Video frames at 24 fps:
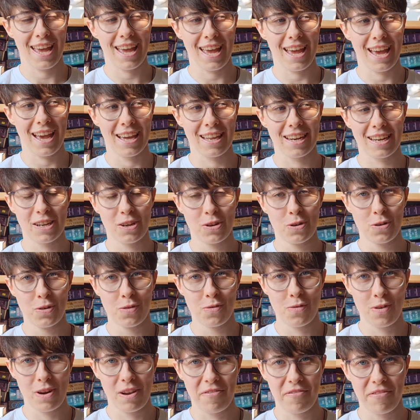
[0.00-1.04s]
And I
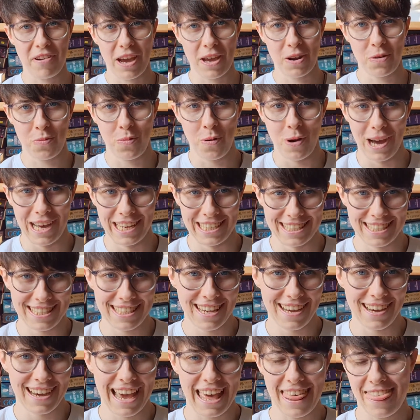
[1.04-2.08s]
couldn't really find one,
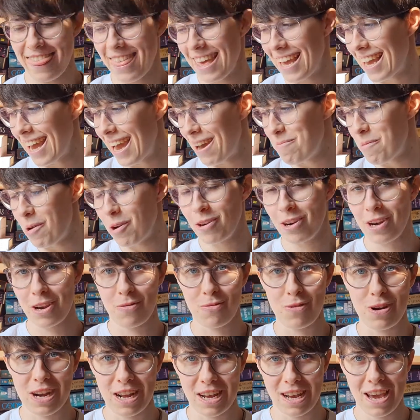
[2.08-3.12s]
so I think I'm only
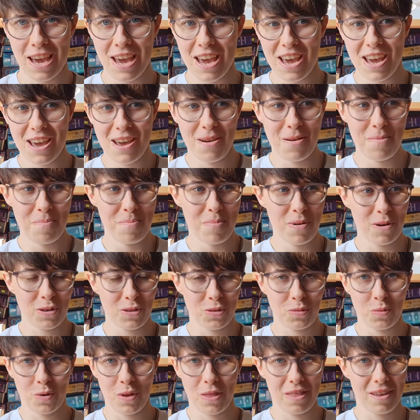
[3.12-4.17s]
reading
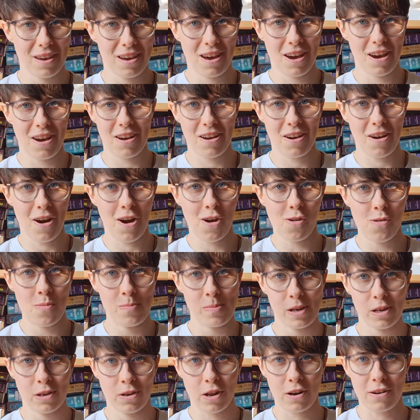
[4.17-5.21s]
books with
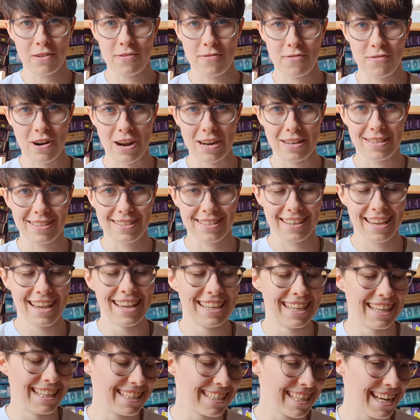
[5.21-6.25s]
horrible not friends.
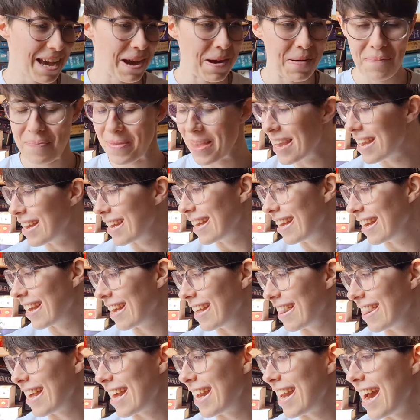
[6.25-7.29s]
And
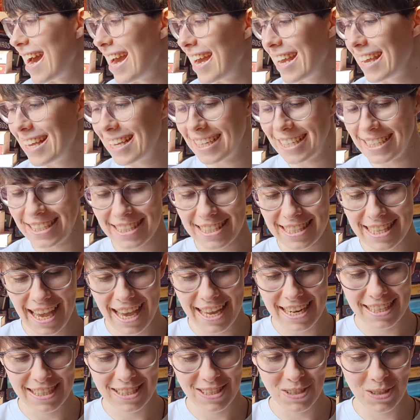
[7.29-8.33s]
then I
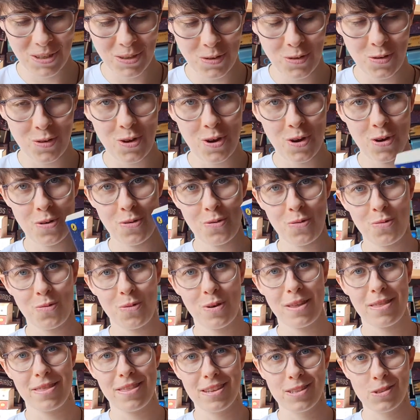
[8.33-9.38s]
decided to go
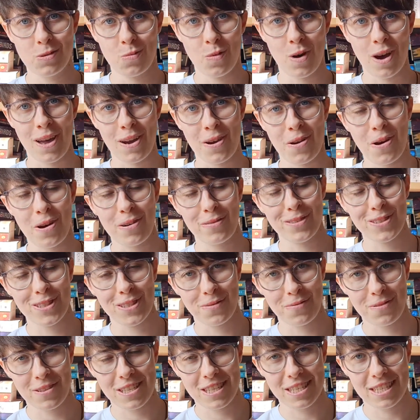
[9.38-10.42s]
with this one, Orphans
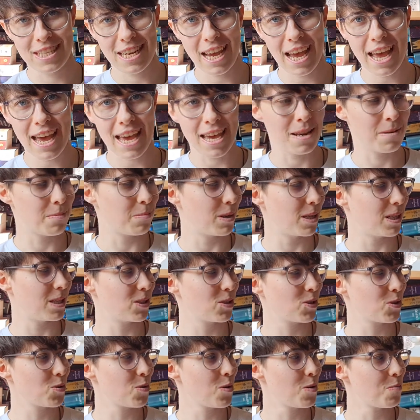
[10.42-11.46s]
of the Tide by
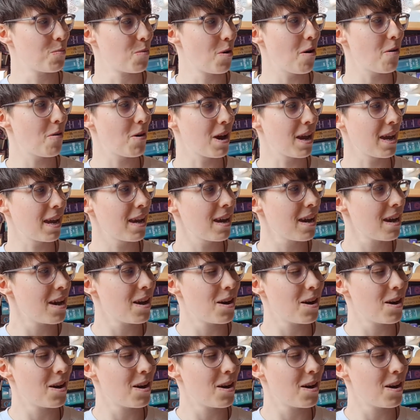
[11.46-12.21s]
Struan Murray,